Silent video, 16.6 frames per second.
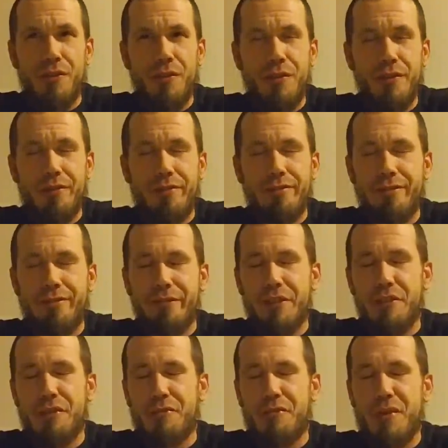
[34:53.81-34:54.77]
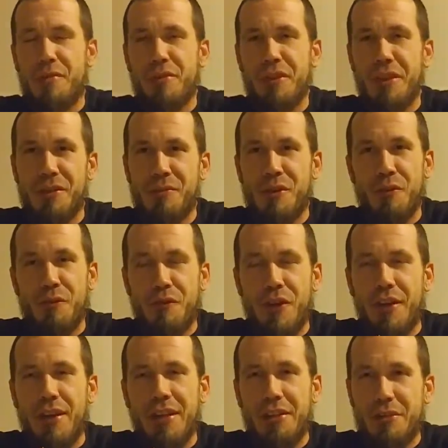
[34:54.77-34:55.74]
and you know, people like me are
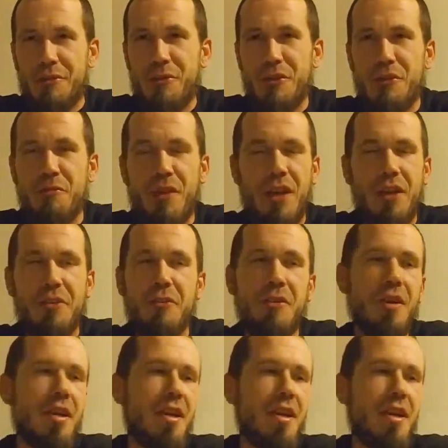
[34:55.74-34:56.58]
fighting a losing battle.